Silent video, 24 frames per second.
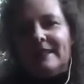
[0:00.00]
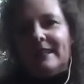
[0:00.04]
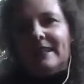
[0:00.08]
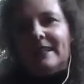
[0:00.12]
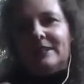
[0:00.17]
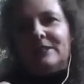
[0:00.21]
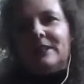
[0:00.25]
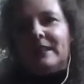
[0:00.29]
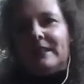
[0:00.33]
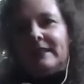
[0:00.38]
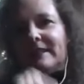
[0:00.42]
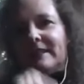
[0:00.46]

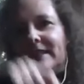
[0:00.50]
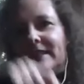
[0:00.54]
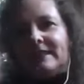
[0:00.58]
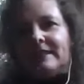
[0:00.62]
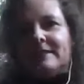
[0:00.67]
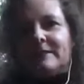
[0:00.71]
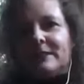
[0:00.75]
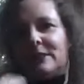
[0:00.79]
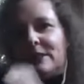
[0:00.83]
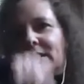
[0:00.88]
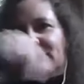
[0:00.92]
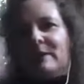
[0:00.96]
And
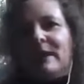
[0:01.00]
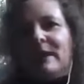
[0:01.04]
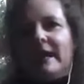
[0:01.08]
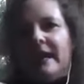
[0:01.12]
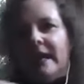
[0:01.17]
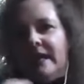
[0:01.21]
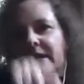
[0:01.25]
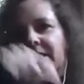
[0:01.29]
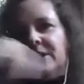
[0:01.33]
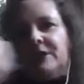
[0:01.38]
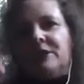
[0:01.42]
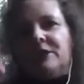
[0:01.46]
so
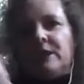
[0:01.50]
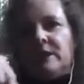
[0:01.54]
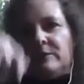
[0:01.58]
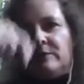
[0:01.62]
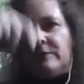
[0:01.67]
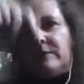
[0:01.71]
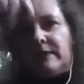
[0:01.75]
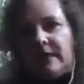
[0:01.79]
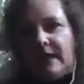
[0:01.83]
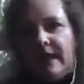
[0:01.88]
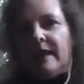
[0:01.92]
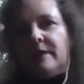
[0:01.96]
my
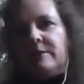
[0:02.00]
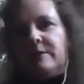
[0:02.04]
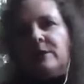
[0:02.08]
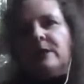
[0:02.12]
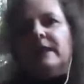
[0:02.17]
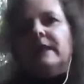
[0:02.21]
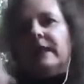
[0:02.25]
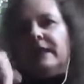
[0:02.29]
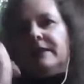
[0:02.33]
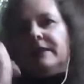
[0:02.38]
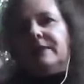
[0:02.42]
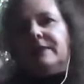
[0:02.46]
energy can
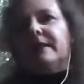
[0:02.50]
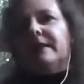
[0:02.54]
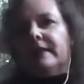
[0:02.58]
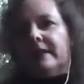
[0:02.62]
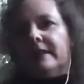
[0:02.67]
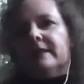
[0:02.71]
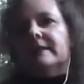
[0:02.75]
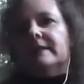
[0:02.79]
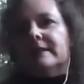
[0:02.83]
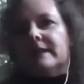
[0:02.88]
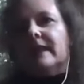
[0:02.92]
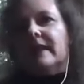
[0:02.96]
bring
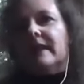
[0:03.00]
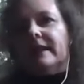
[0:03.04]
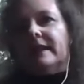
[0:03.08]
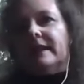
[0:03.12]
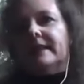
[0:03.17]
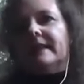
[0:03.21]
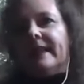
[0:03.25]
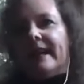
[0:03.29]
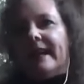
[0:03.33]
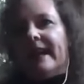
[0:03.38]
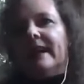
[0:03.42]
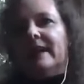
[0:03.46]
everything kind
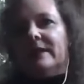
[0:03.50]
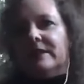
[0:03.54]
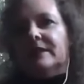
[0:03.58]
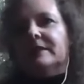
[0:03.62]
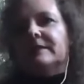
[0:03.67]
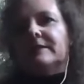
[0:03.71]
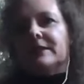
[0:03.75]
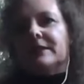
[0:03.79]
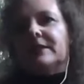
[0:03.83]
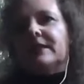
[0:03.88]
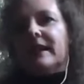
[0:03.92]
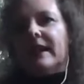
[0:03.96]
of down.
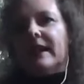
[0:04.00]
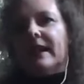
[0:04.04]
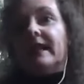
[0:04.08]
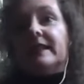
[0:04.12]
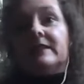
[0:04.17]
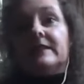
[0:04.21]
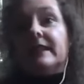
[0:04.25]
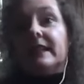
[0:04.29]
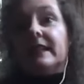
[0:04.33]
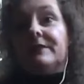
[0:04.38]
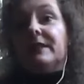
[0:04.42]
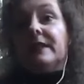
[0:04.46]
And I
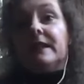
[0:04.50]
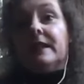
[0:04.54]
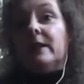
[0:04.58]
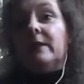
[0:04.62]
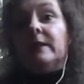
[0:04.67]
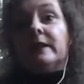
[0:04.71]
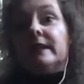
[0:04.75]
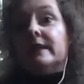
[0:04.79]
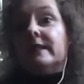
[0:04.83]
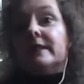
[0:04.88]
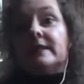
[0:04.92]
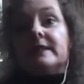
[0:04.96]
hadn't even
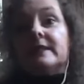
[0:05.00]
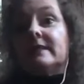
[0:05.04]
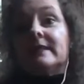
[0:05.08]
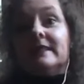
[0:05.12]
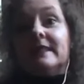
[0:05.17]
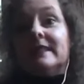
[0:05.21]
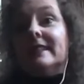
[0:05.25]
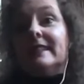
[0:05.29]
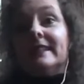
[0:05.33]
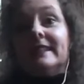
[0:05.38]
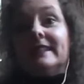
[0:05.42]
noticed.